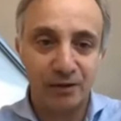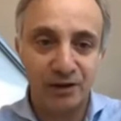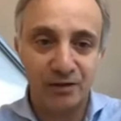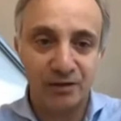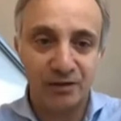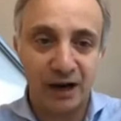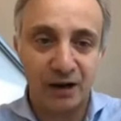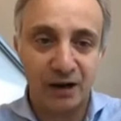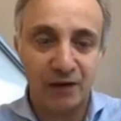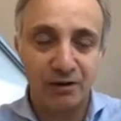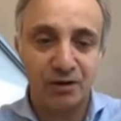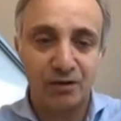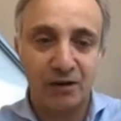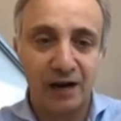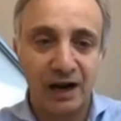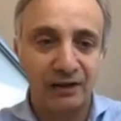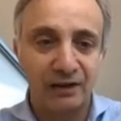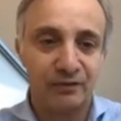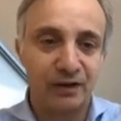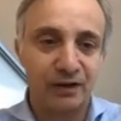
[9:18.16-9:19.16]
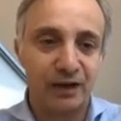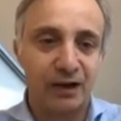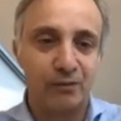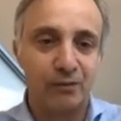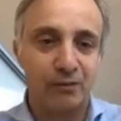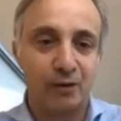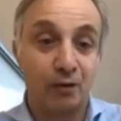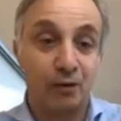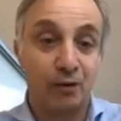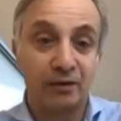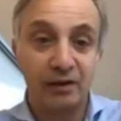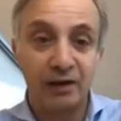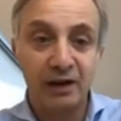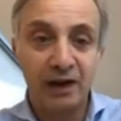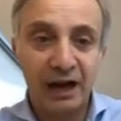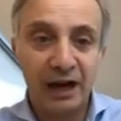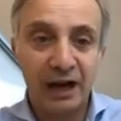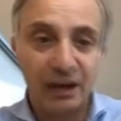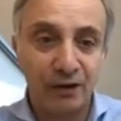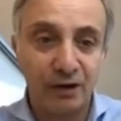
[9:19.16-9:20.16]
how we drive, how or
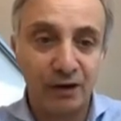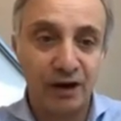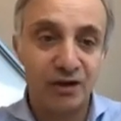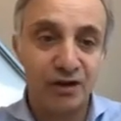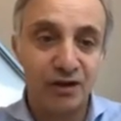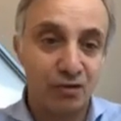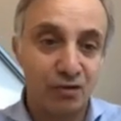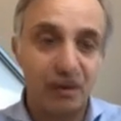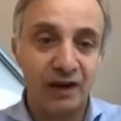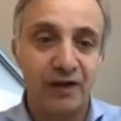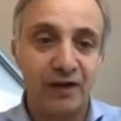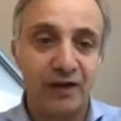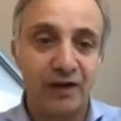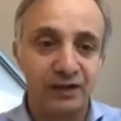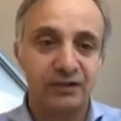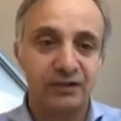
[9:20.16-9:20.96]
how cars drive us,